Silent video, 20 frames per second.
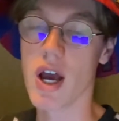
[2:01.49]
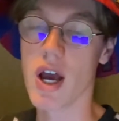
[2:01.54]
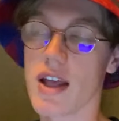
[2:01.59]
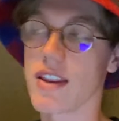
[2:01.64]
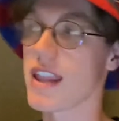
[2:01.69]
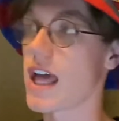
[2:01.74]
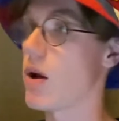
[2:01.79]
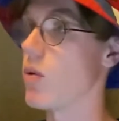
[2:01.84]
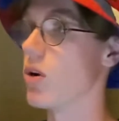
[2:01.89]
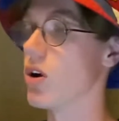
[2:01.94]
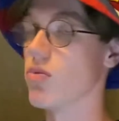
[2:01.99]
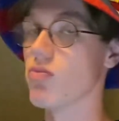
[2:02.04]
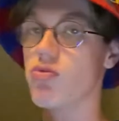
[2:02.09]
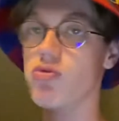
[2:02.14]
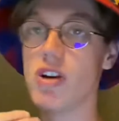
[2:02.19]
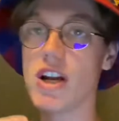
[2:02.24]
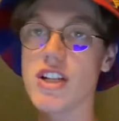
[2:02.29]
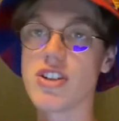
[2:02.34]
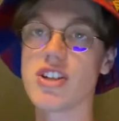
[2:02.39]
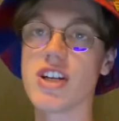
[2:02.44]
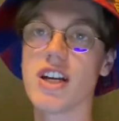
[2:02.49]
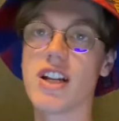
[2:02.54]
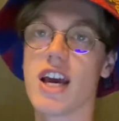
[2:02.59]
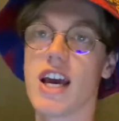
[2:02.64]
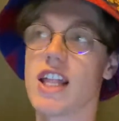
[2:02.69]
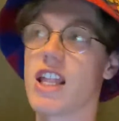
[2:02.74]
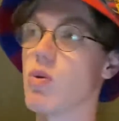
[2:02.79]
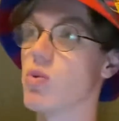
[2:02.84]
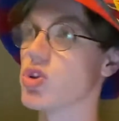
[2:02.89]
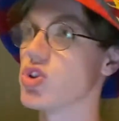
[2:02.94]
They were rigid,
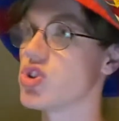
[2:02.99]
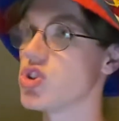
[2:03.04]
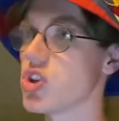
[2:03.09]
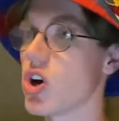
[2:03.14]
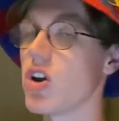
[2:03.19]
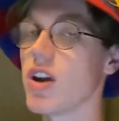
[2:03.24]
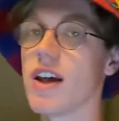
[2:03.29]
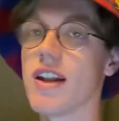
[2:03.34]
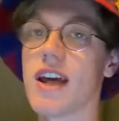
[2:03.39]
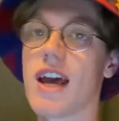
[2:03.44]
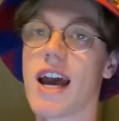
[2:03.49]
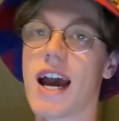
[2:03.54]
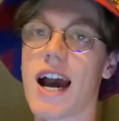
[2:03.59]
they were solid.